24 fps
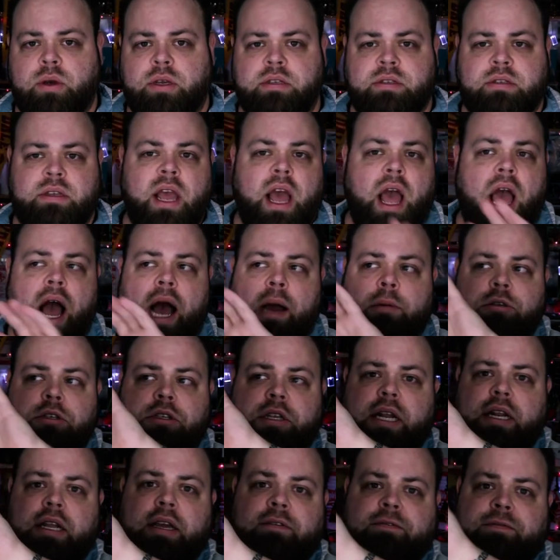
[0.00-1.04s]
is I'm just
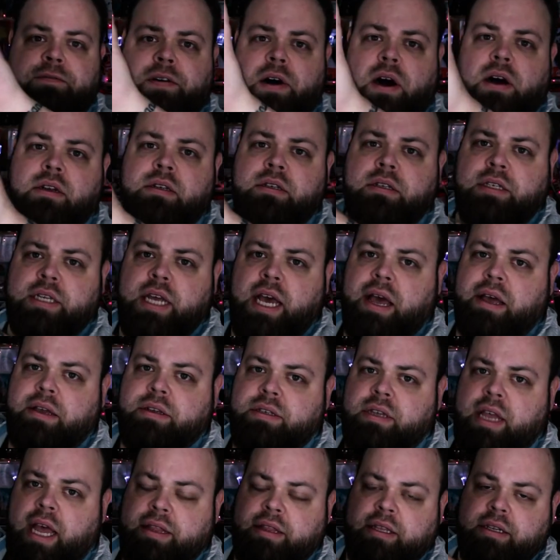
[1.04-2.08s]
adding font and
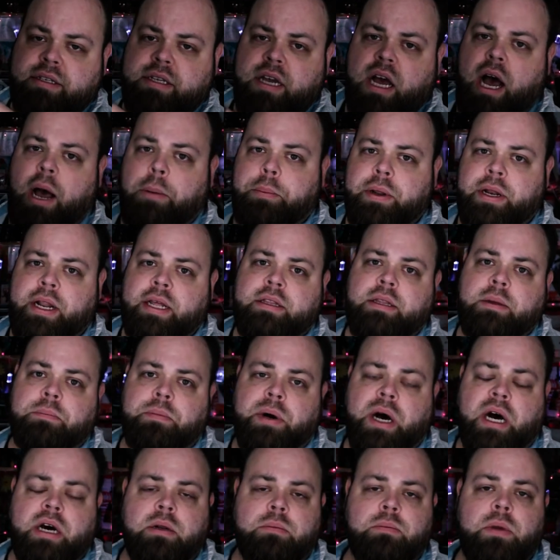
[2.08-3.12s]
text at the top and at the
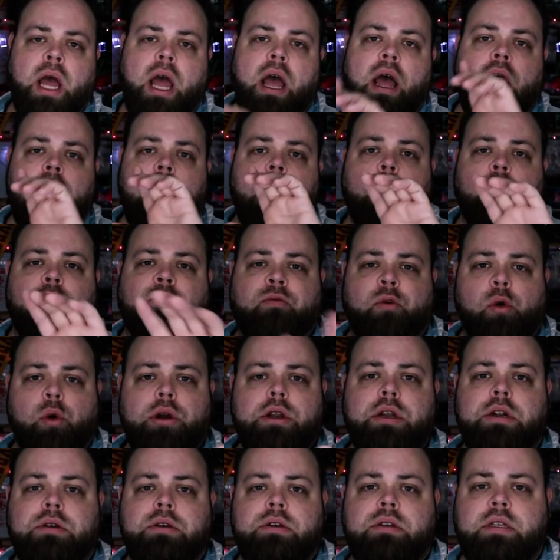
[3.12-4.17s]
bottom. For
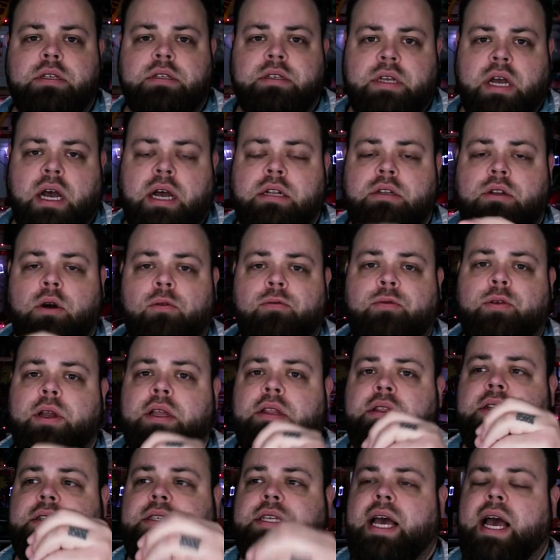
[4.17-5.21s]
your design, don't
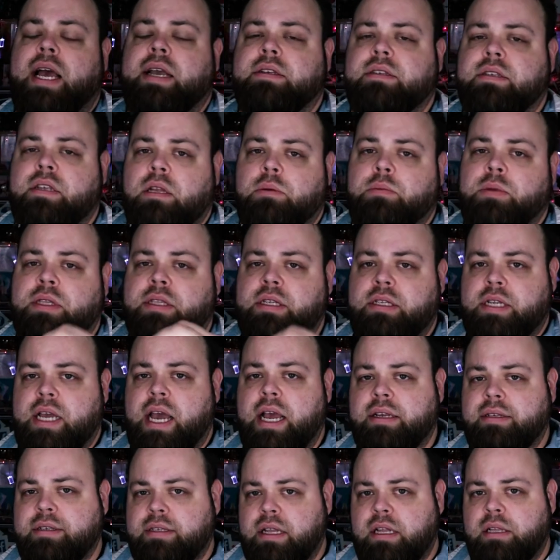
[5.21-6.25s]
forget the text element. The
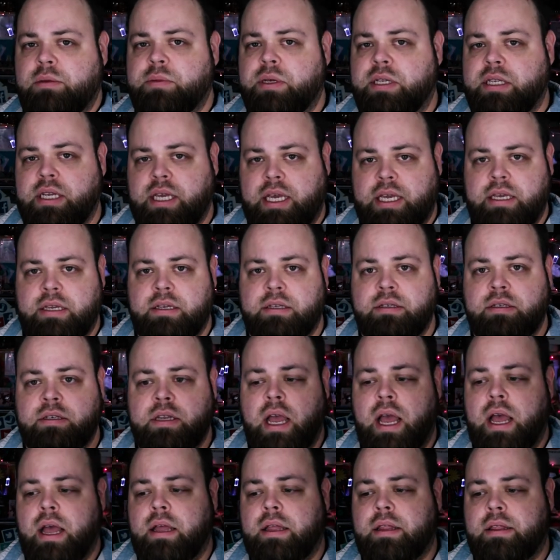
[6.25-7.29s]
text element is
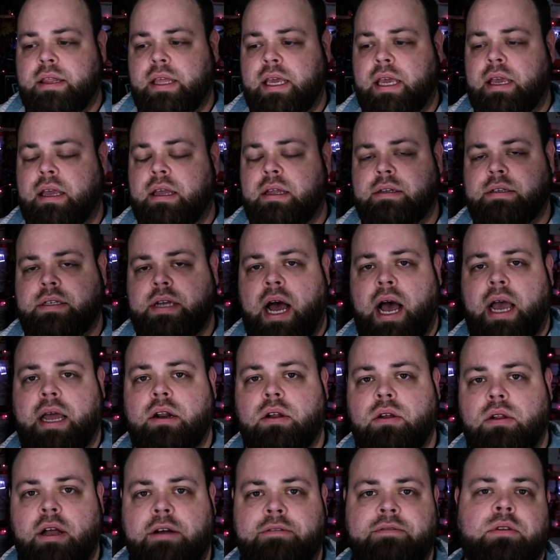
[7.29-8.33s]
the
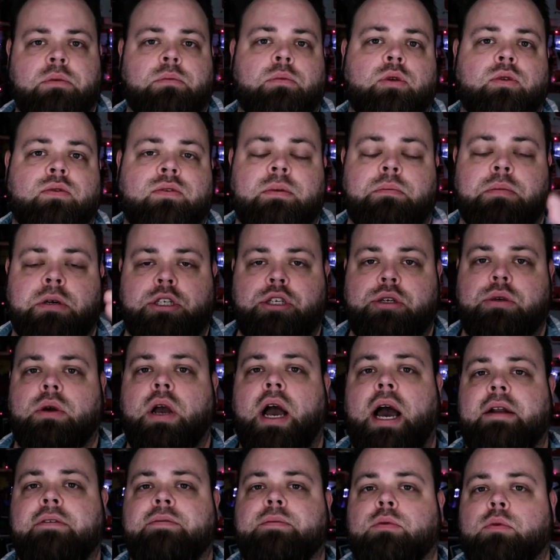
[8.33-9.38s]
title of the movie, but you
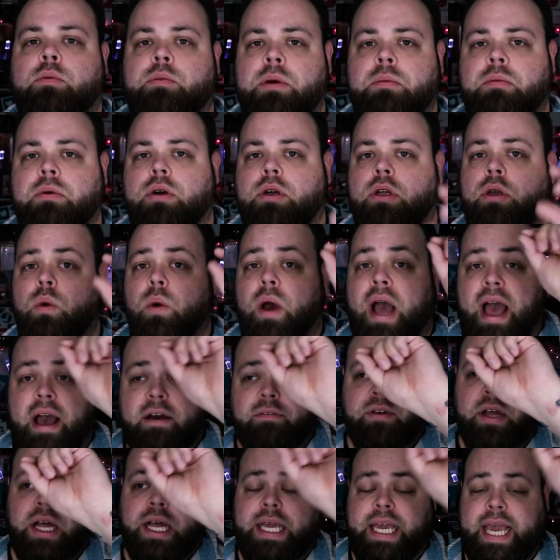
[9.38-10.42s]
gotta remember you
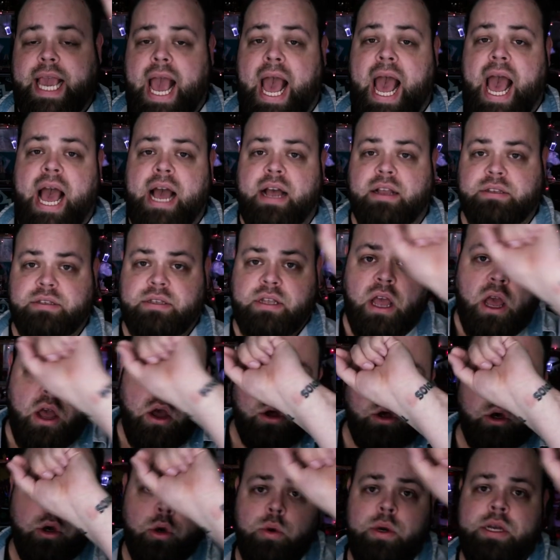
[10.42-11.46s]
have a cast.
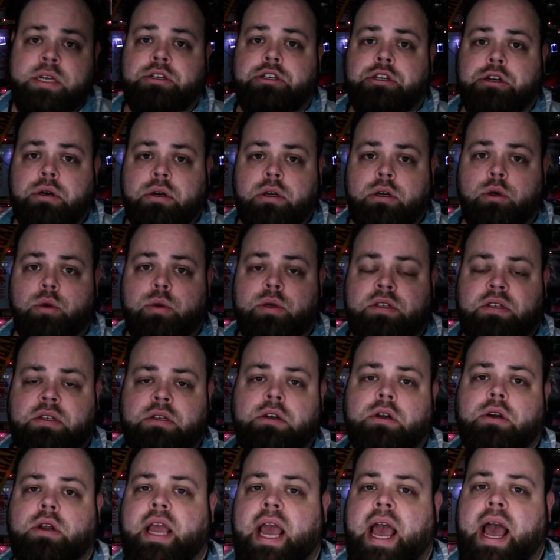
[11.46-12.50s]
Who is in
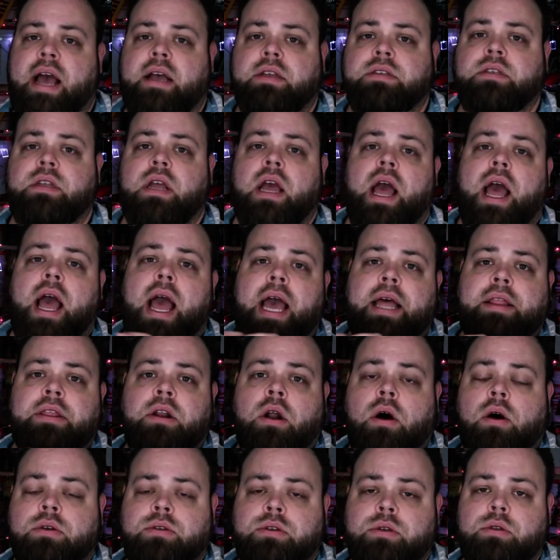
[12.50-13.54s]
your cast, and then
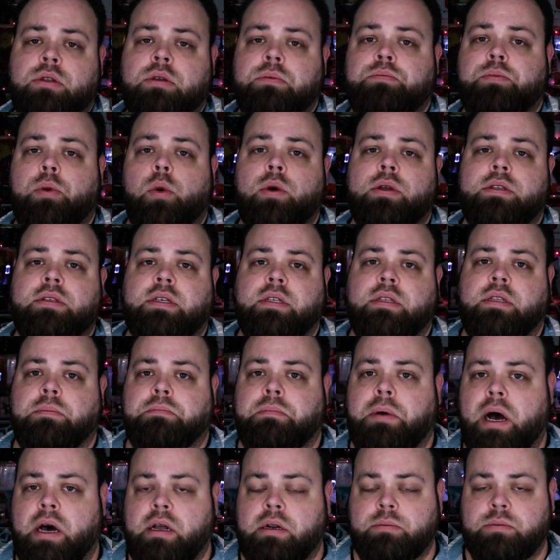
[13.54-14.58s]
also the points at the
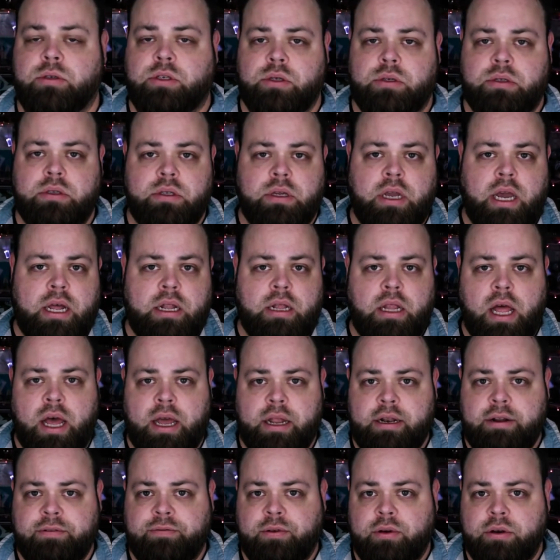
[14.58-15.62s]
bottom. So you got a
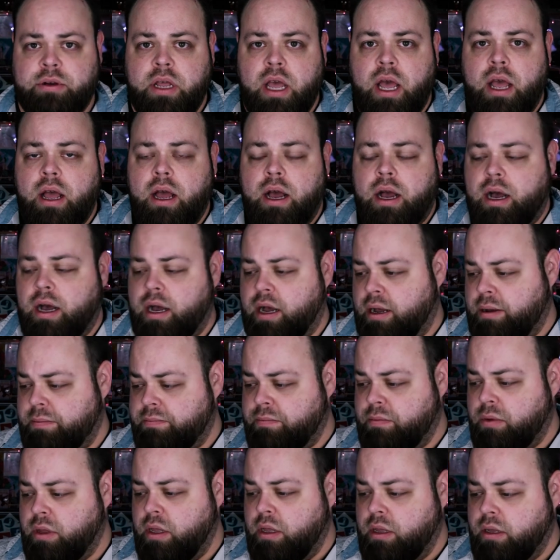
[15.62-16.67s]
lot of different
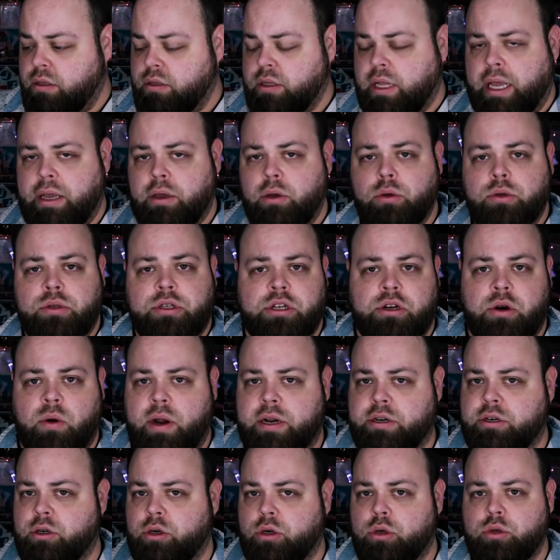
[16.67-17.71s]
like who's the
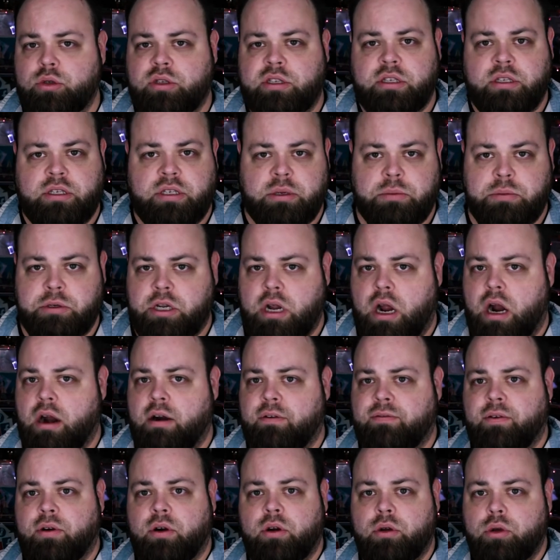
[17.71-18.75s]
director, who's the
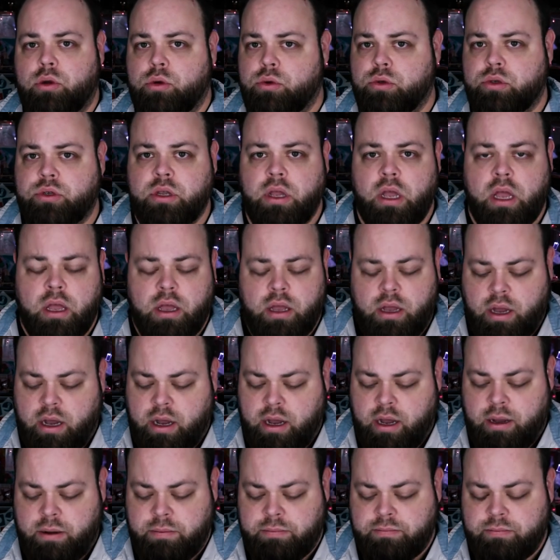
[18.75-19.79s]
cinematographer, who's
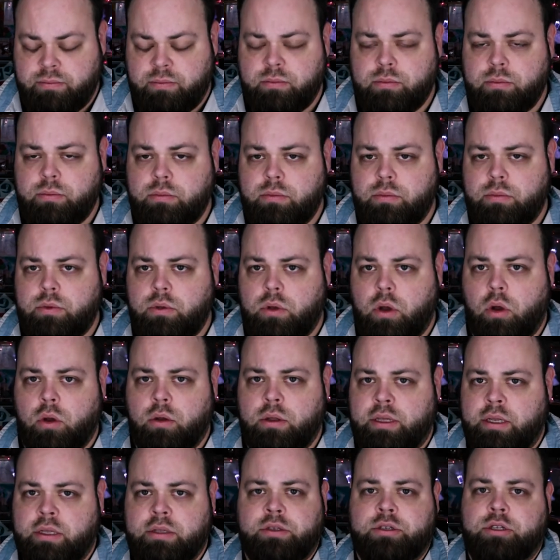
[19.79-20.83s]

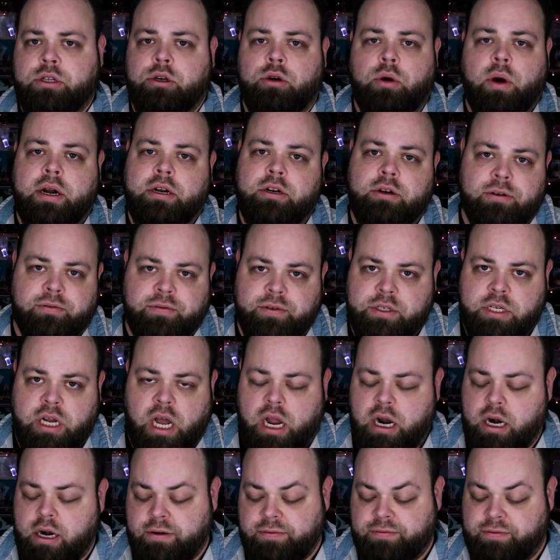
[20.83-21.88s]
it's the director of
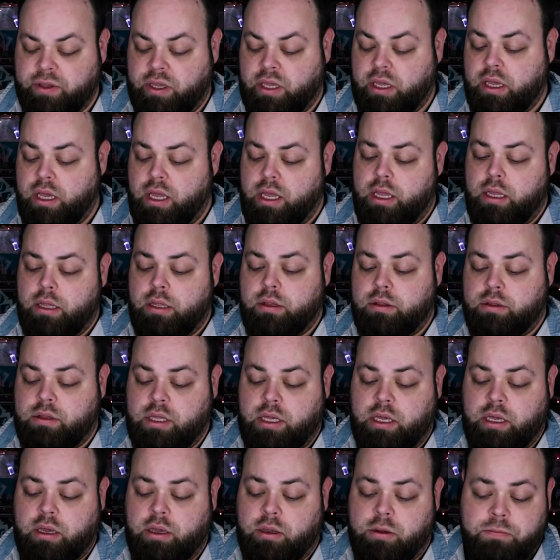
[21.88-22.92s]
photography,
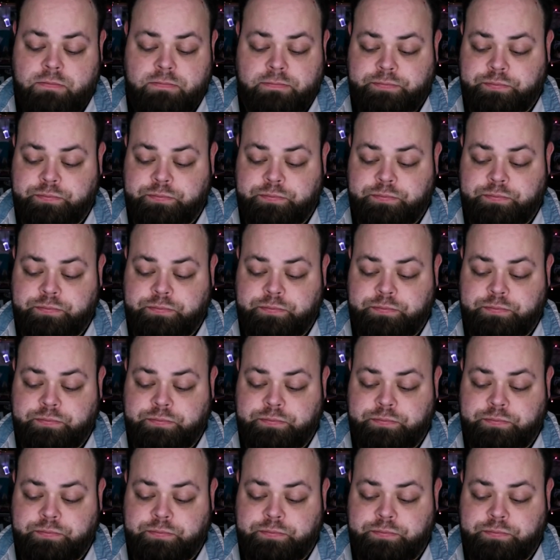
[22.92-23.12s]
the